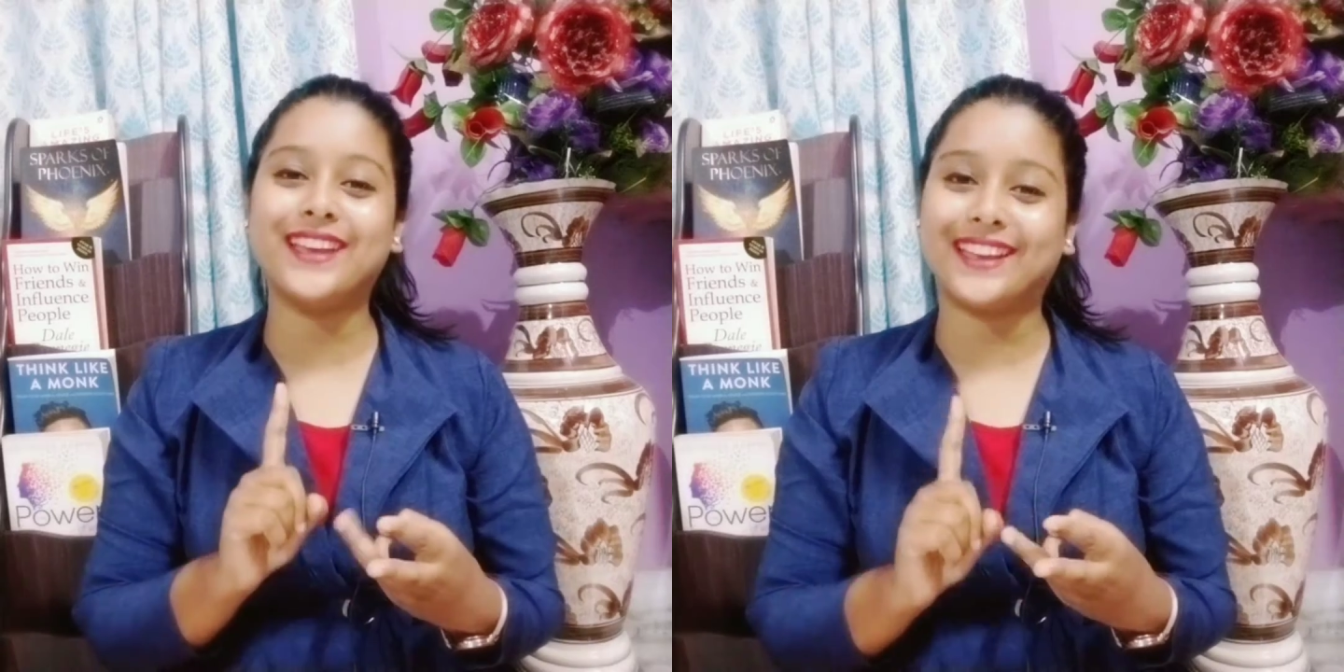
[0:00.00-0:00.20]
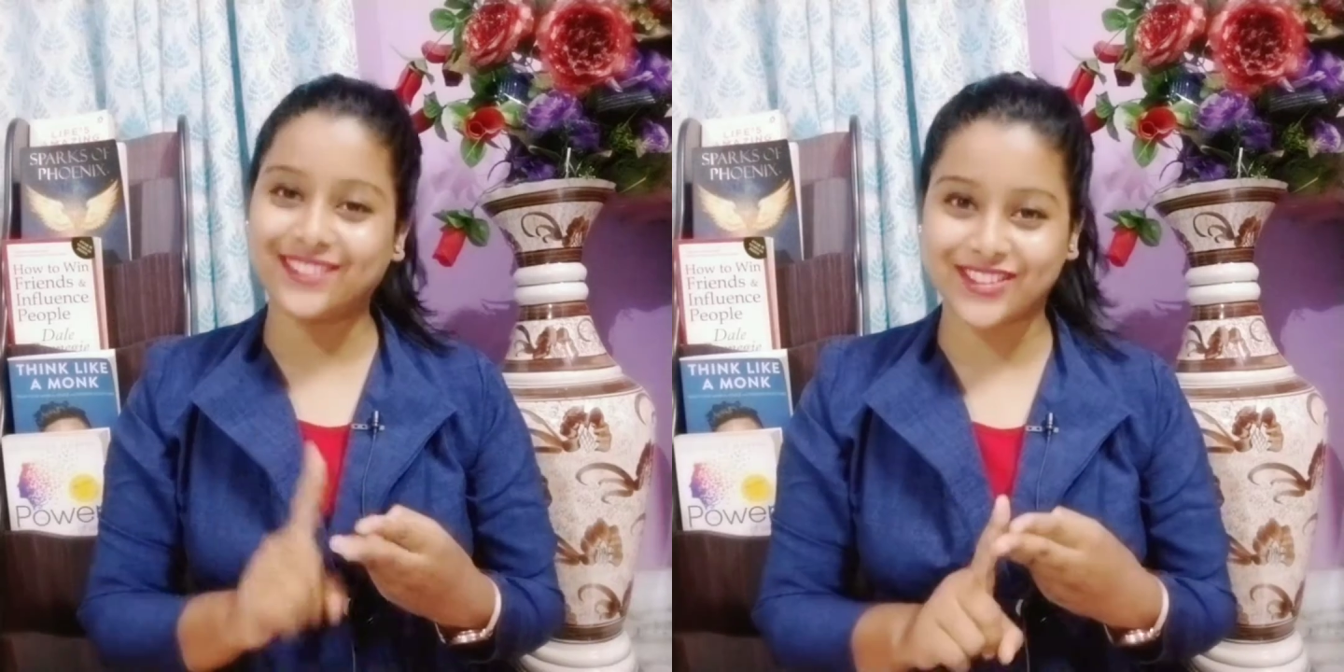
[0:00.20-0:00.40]

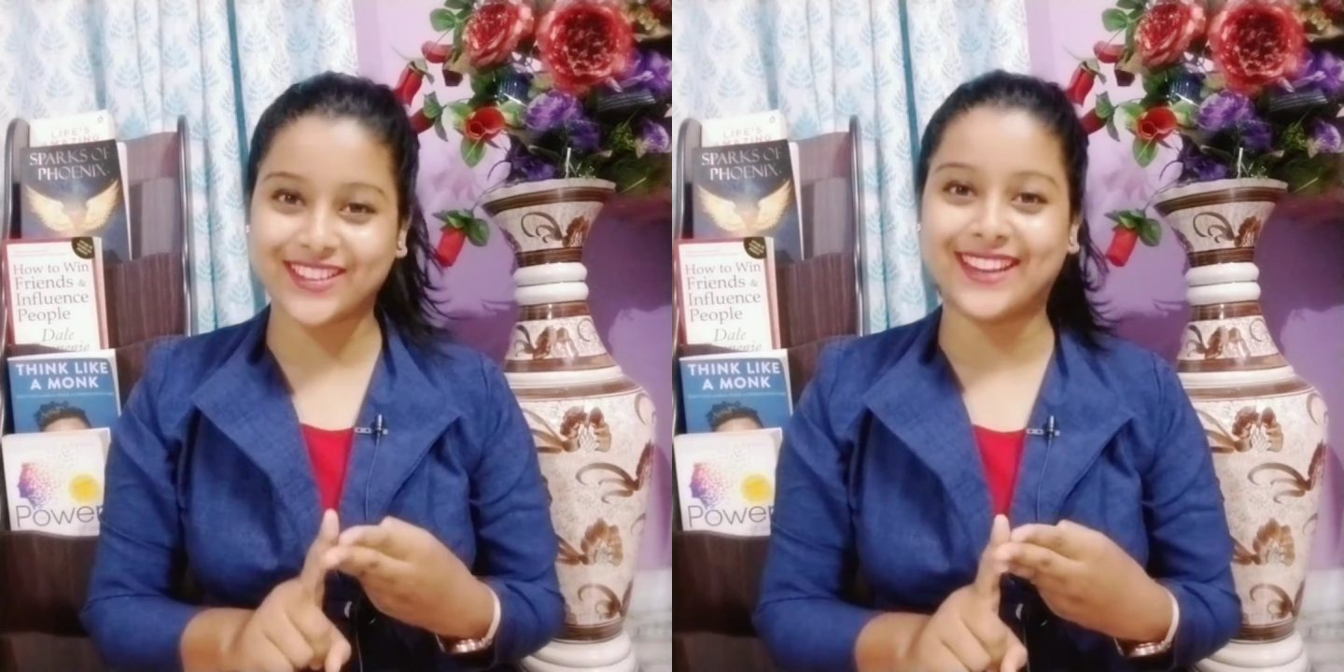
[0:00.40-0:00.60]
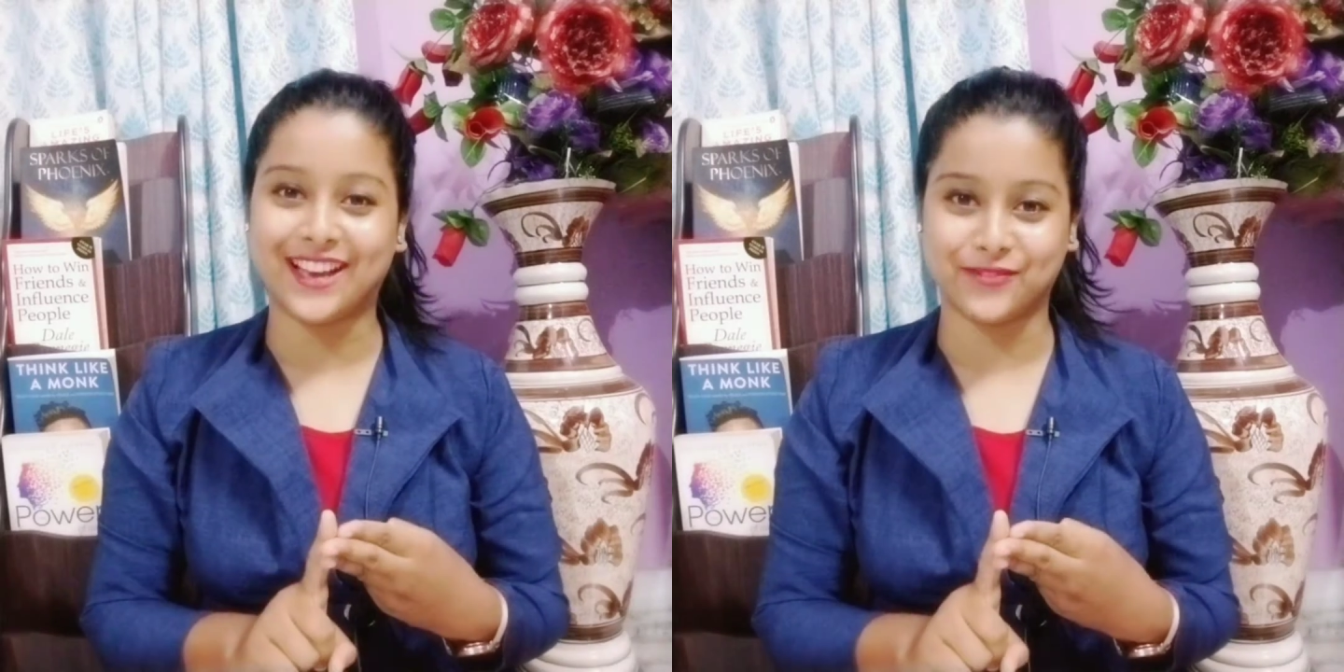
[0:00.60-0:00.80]
and
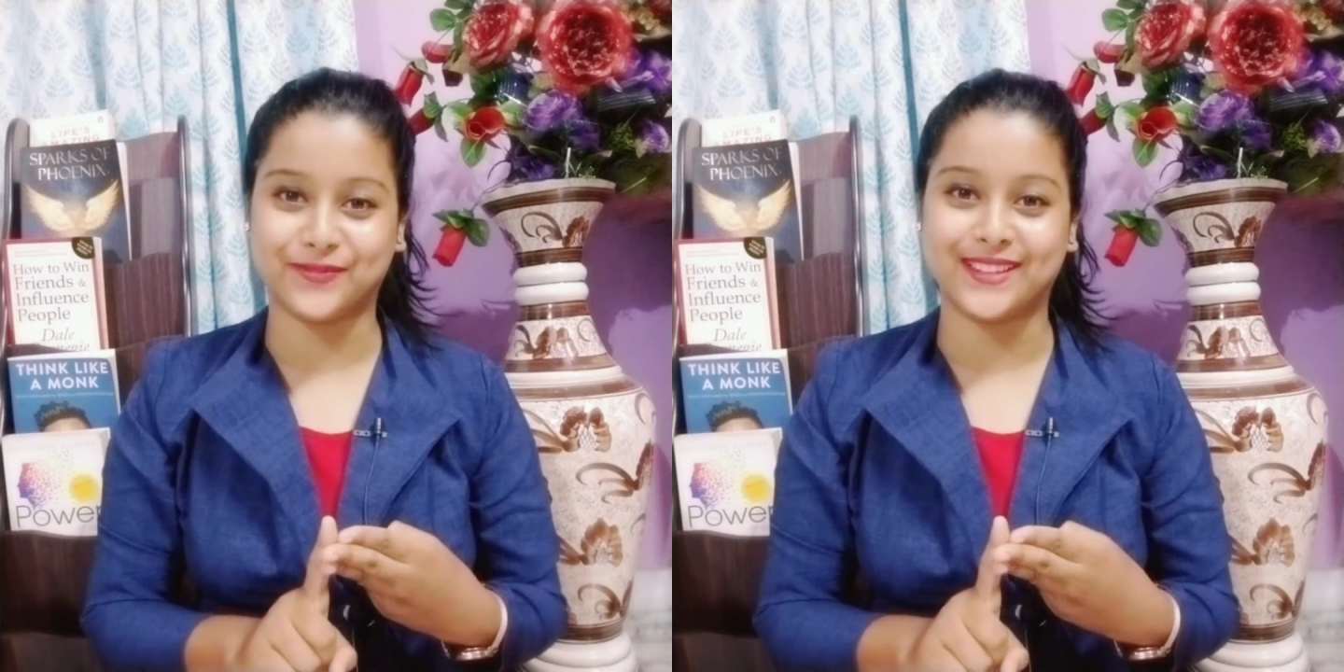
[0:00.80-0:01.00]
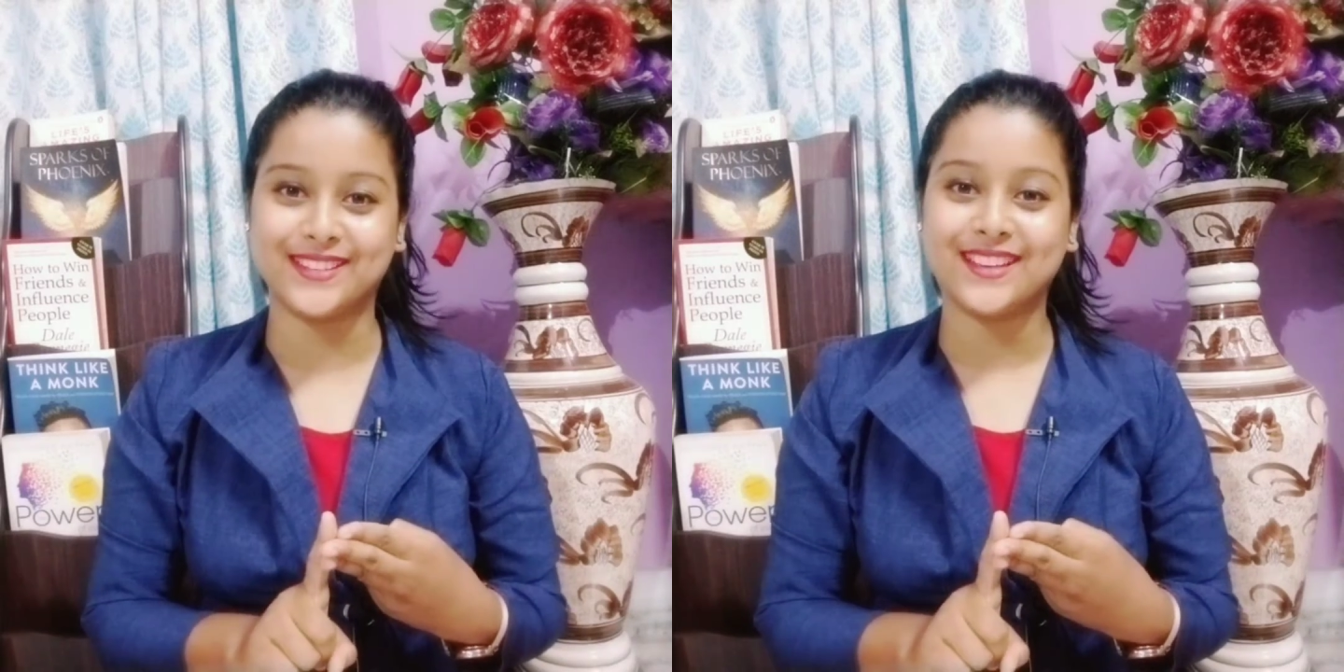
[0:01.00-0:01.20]
3.5
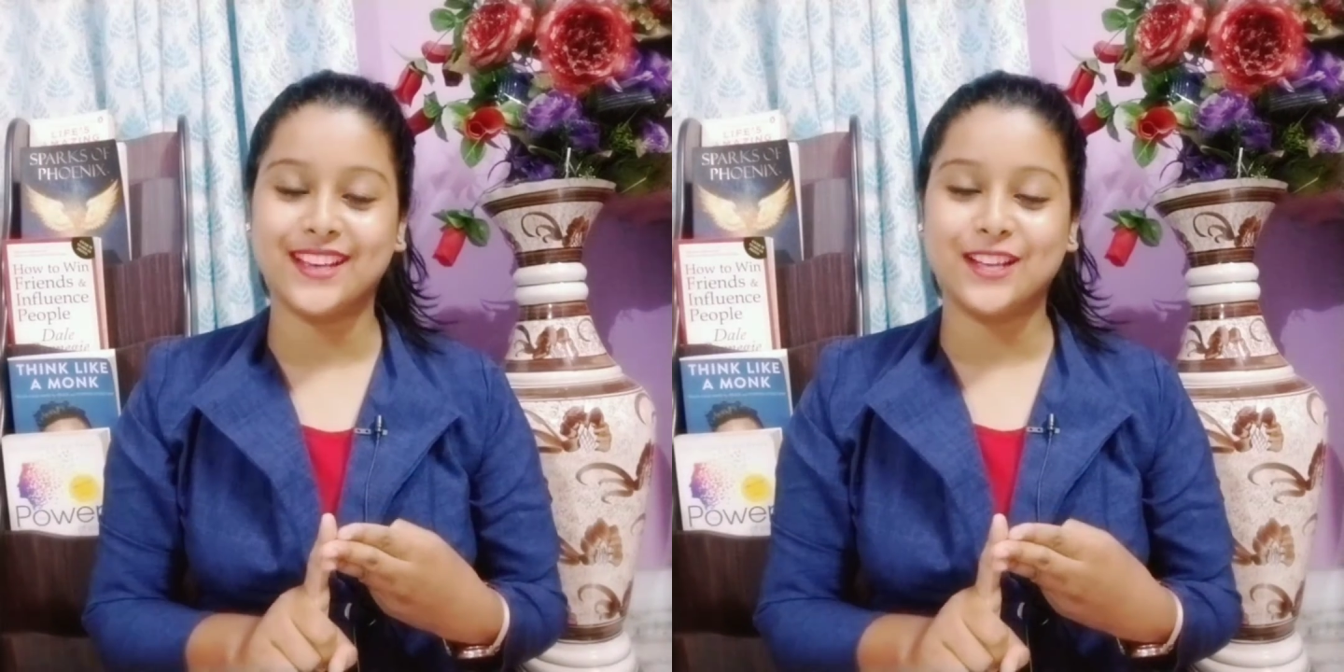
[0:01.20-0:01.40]
month.